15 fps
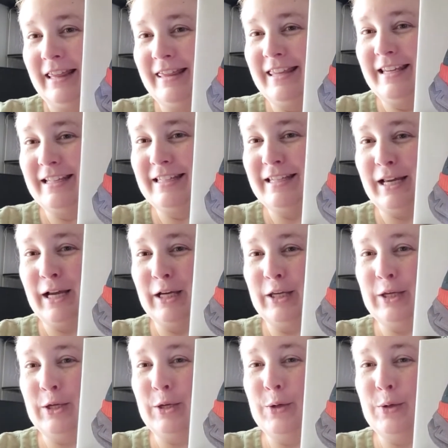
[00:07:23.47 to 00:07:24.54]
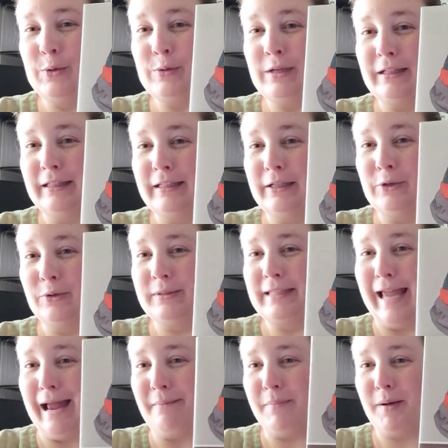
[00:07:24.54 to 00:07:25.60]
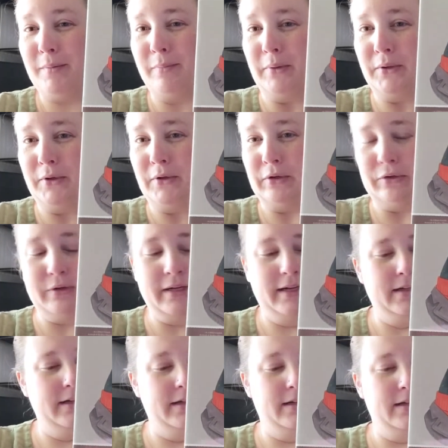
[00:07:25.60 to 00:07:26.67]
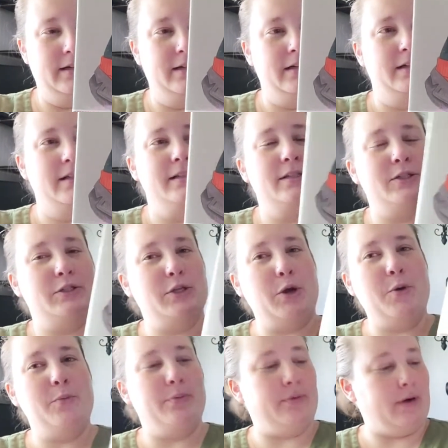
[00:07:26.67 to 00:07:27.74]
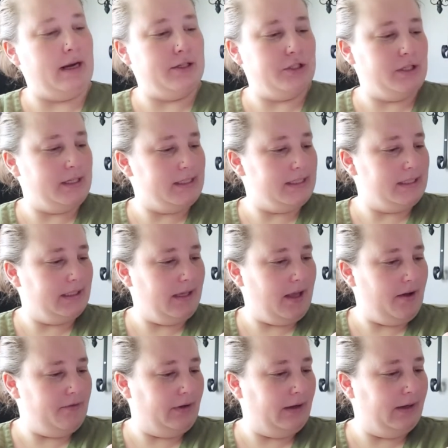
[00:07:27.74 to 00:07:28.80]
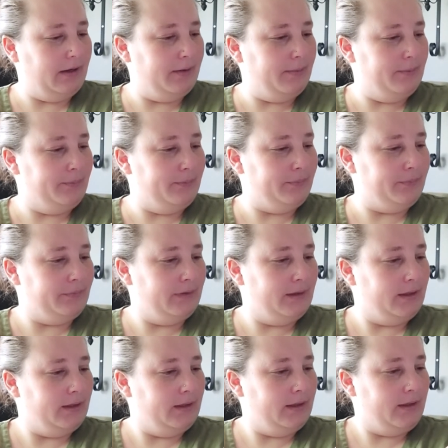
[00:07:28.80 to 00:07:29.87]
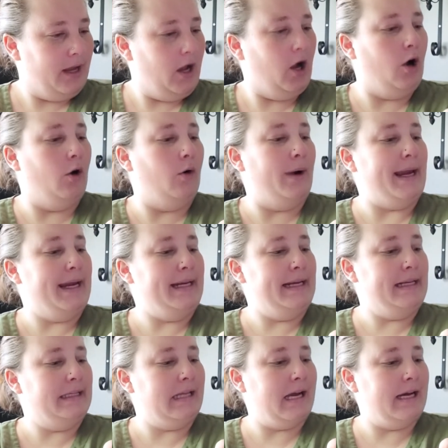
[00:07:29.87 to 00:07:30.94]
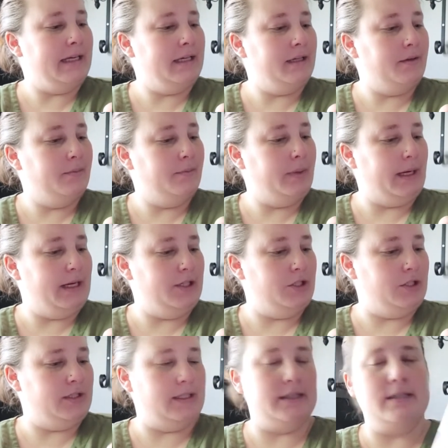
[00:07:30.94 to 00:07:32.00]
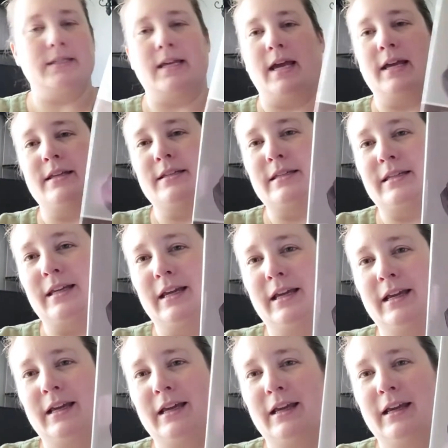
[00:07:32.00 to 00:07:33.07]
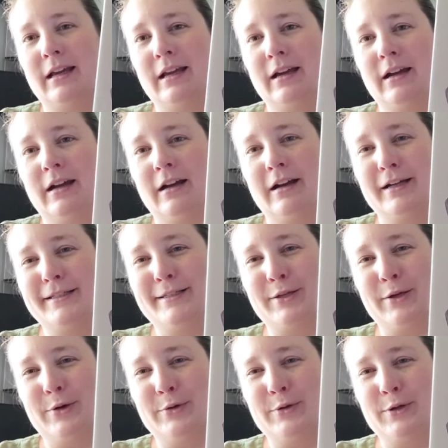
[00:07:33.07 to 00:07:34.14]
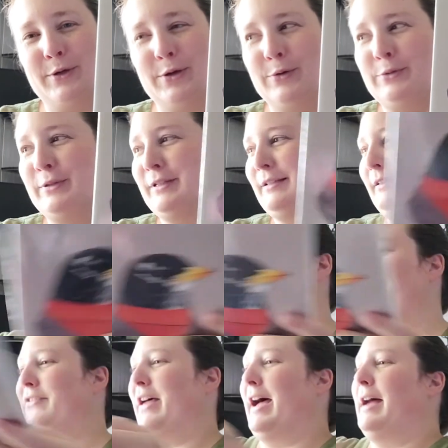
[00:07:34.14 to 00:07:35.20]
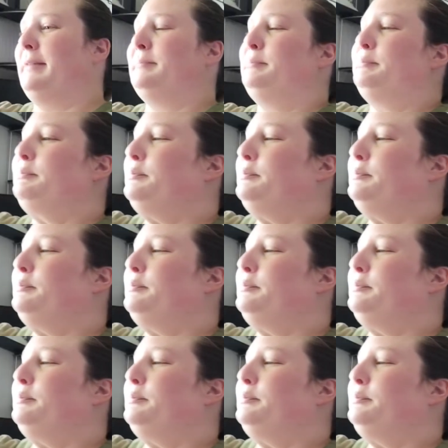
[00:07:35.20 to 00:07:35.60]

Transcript: This cute little dapper bird. So precious. Love him. Oh, 80 lined pages it says. Ah, so cute. Love that.